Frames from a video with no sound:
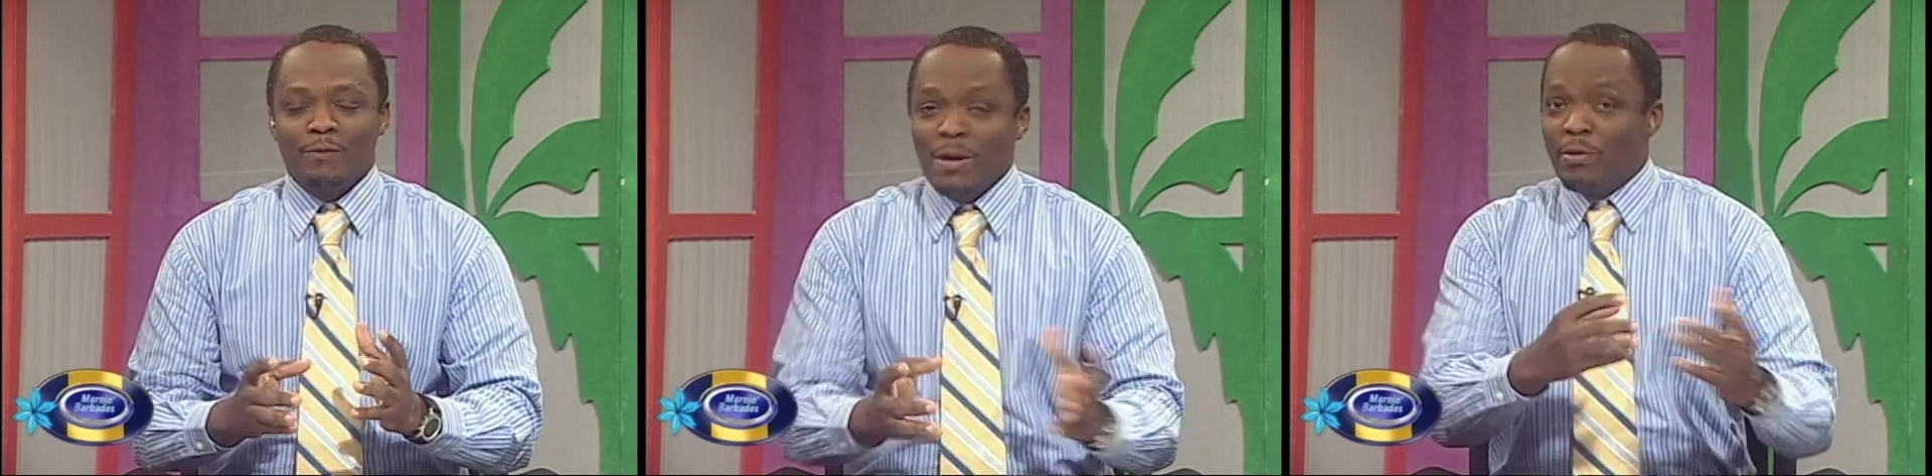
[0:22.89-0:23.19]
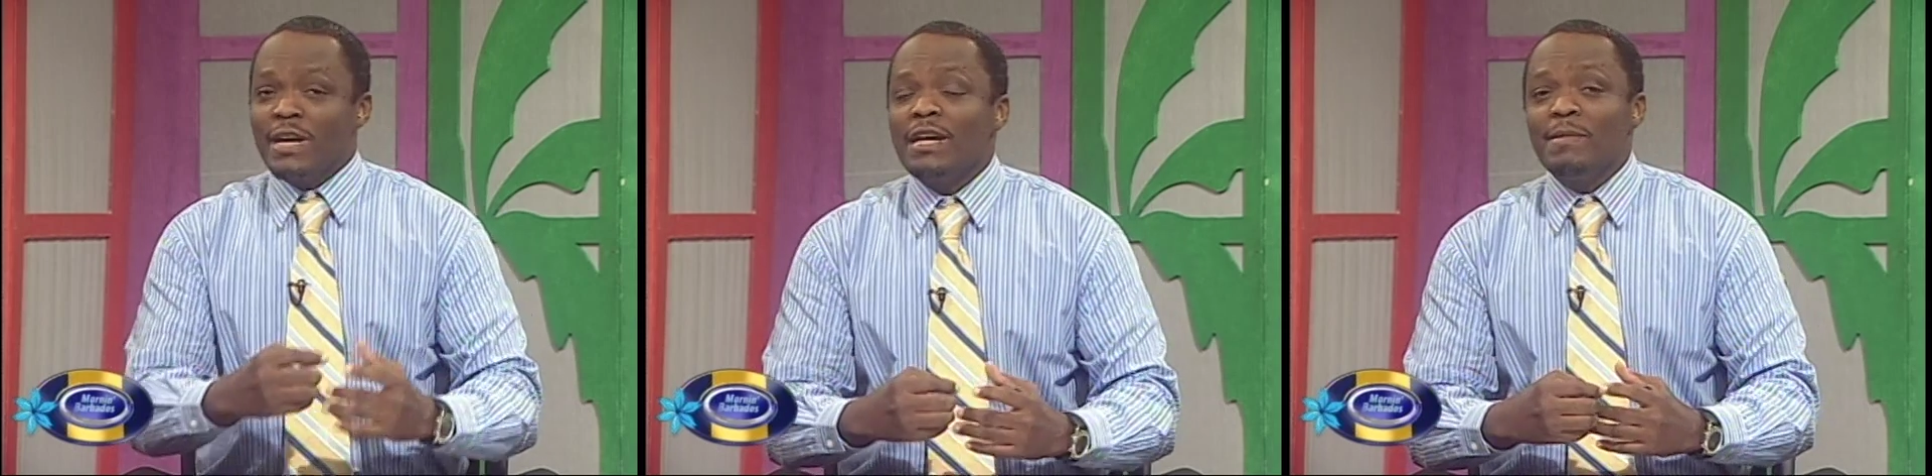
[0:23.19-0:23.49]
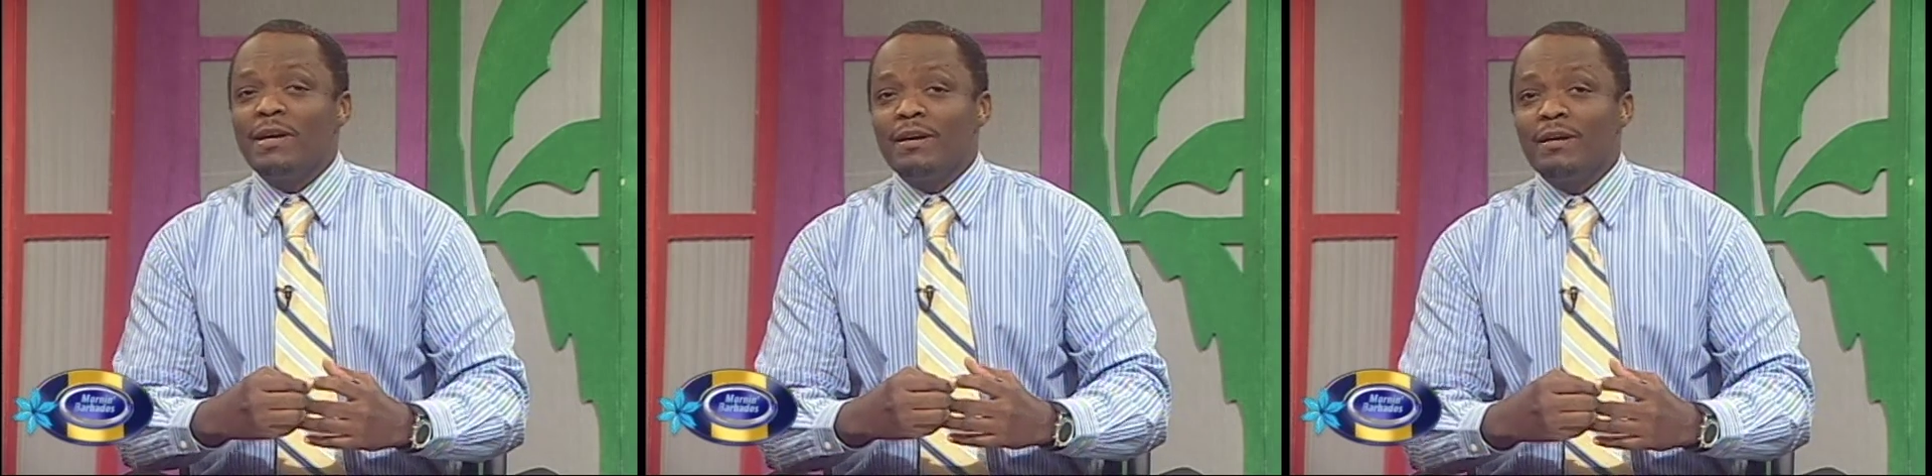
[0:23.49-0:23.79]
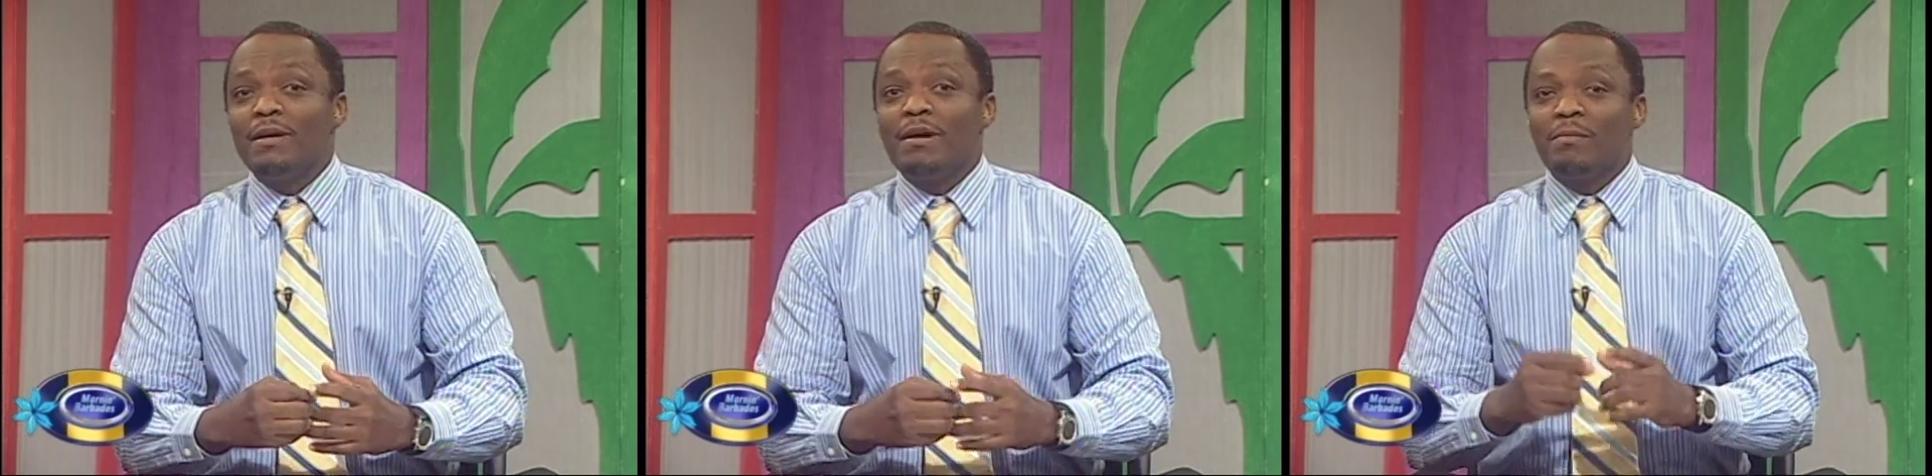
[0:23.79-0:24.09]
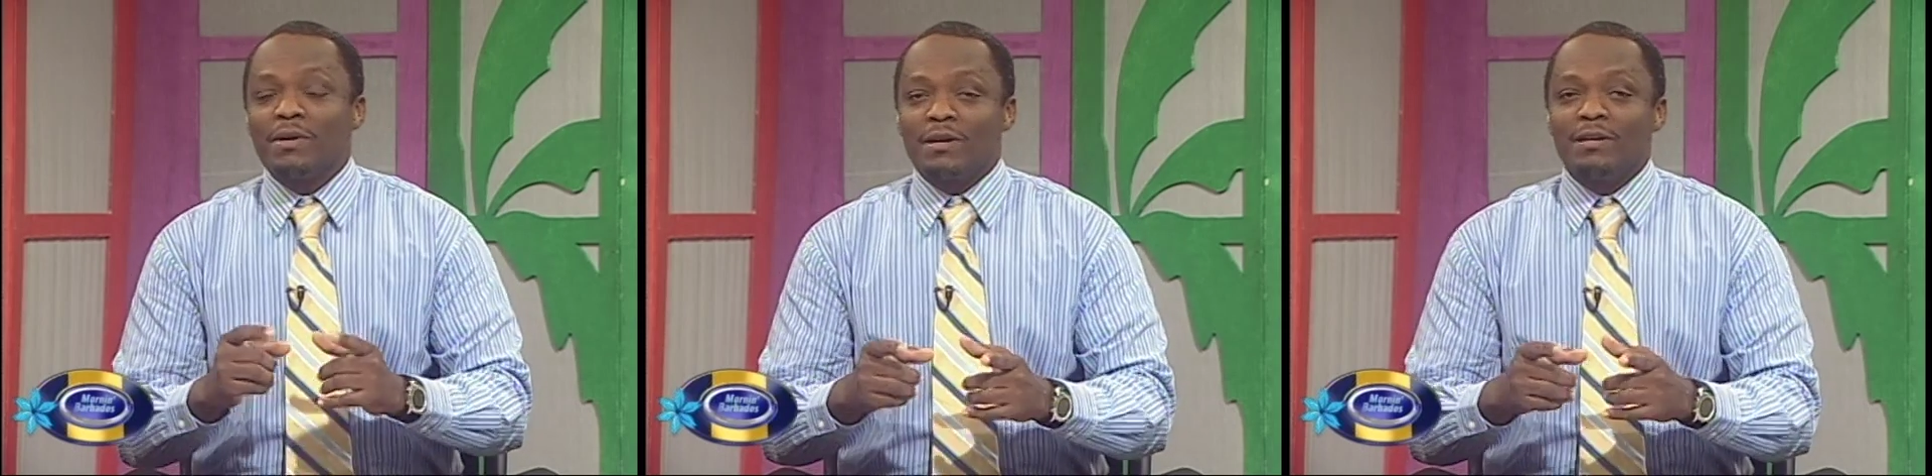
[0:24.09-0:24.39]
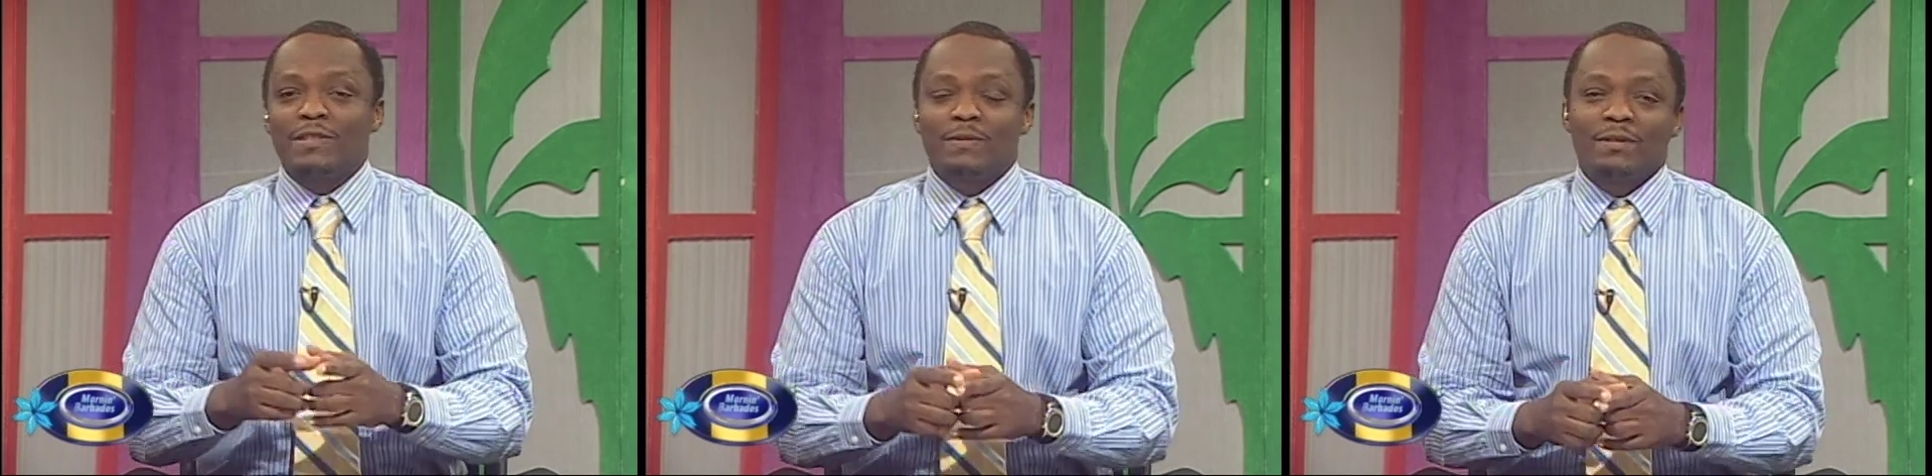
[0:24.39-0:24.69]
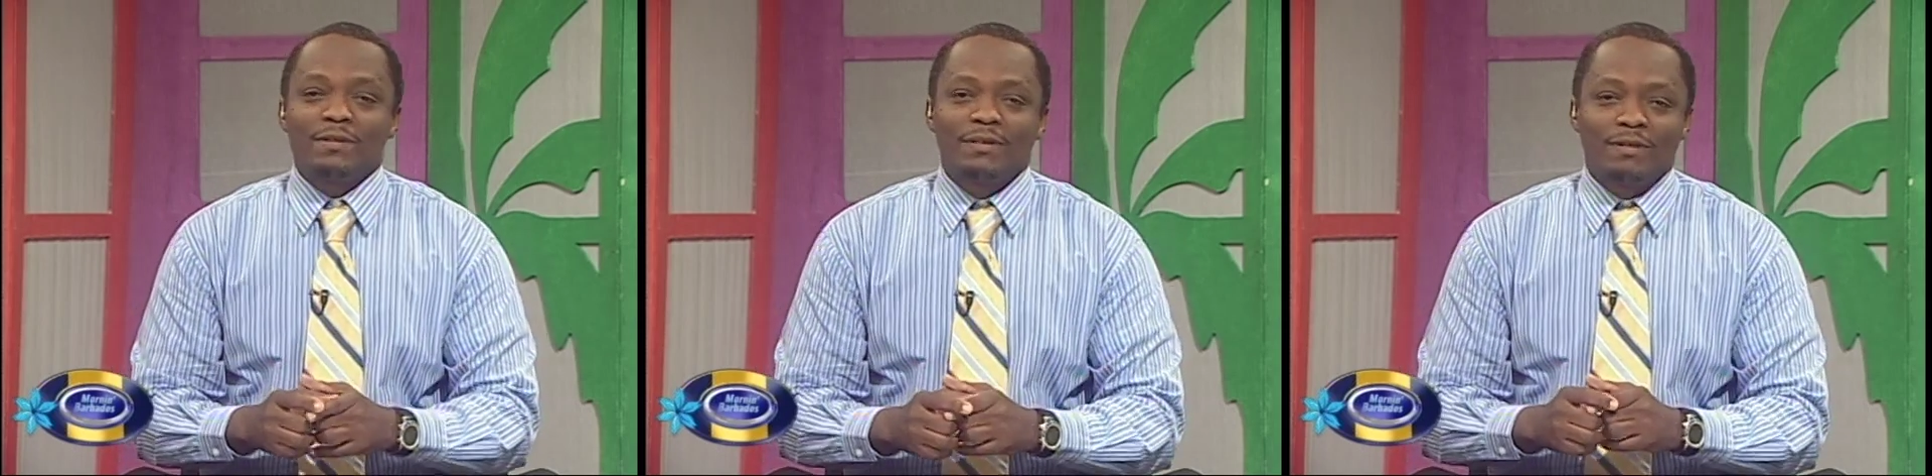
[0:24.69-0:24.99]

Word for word: We bring him here, but guess what?